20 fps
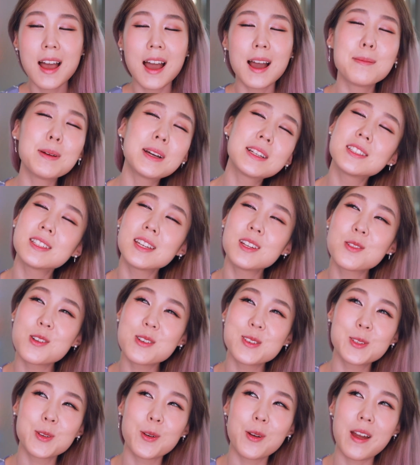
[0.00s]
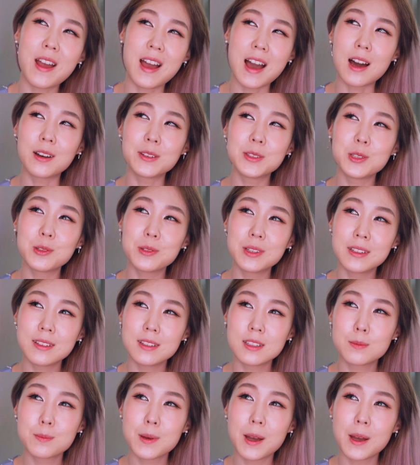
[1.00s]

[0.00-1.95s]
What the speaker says: I'm actually not sure how new it is,